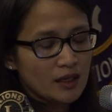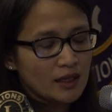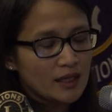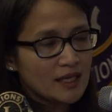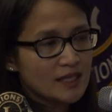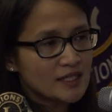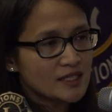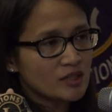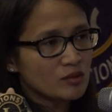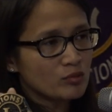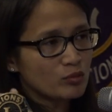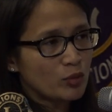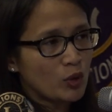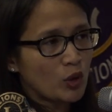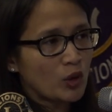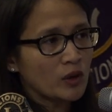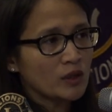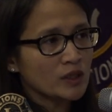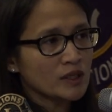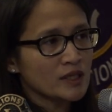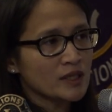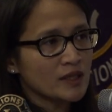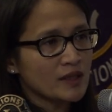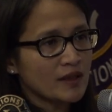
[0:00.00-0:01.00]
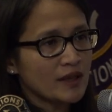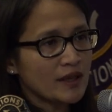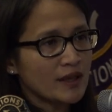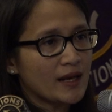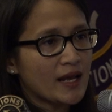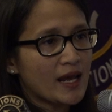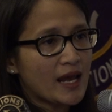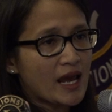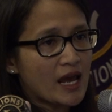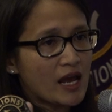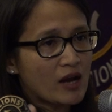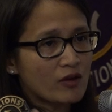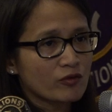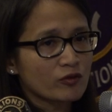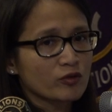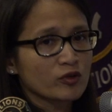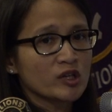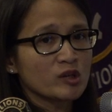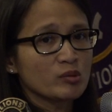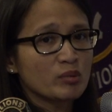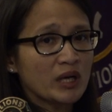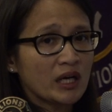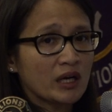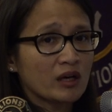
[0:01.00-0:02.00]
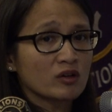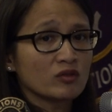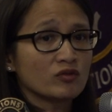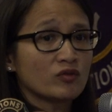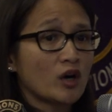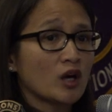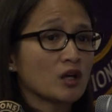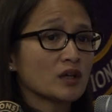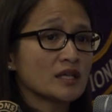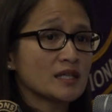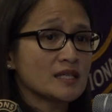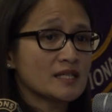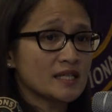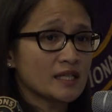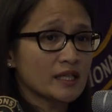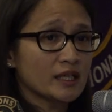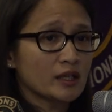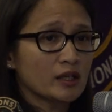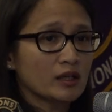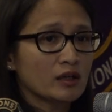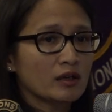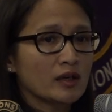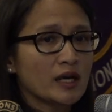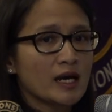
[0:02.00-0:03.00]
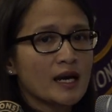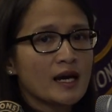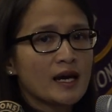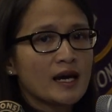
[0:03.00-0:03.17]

it's important that every parent volunteer,